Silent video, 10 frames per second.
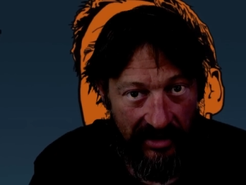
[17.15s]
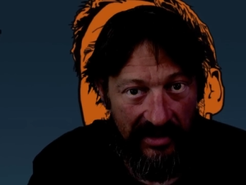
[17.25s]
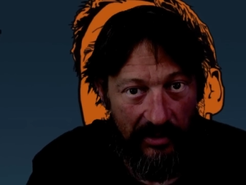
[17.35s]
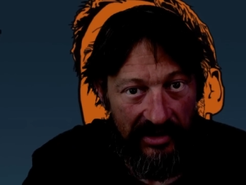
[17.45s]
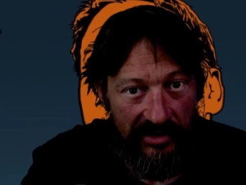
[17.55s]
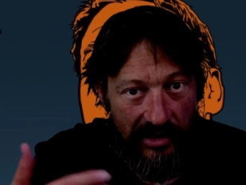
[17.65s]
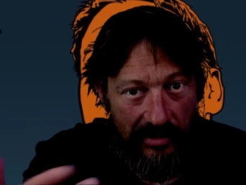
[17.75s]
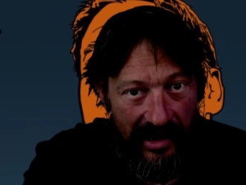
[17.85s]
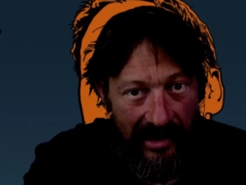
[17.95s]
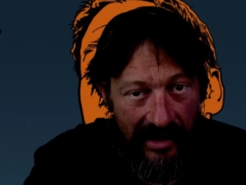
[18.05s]
So I didn't want to
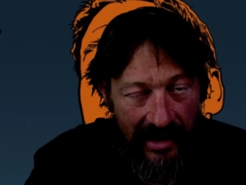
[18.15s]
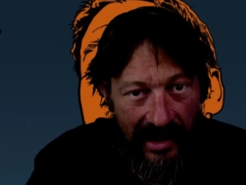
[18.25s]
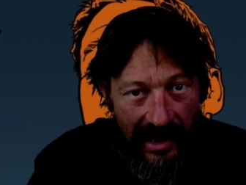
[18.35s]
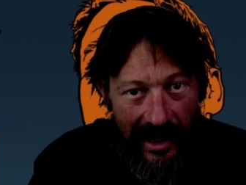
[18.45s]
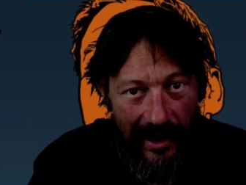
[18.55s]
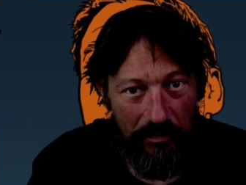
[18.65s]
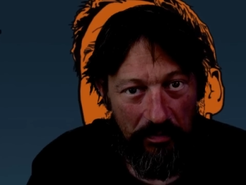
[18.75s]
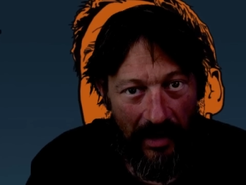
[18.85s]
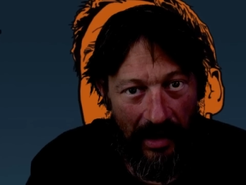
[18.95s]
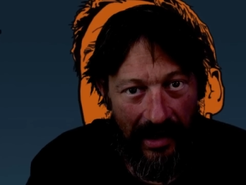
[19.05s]
talk about um,